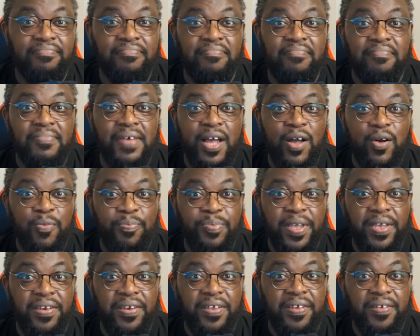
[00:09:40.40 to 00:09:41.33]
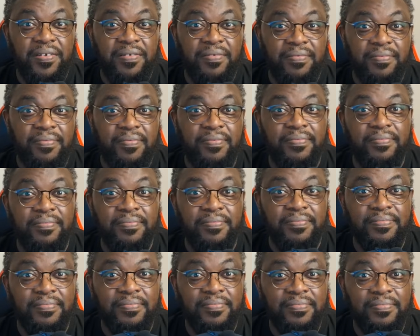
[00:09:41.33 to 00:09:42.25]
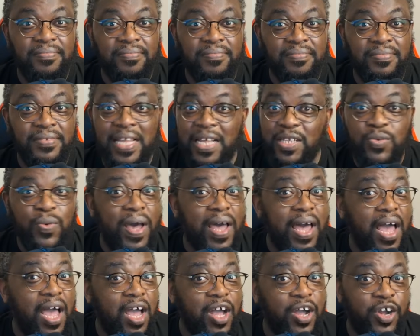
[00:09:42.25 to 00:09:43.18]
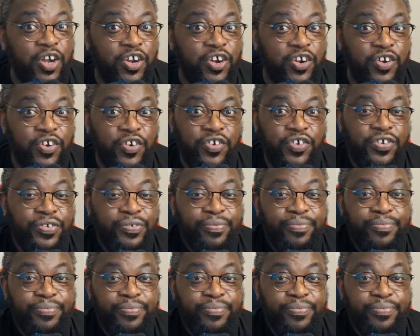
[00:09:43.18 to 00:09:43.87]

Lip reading: My opinion. That's what I heard.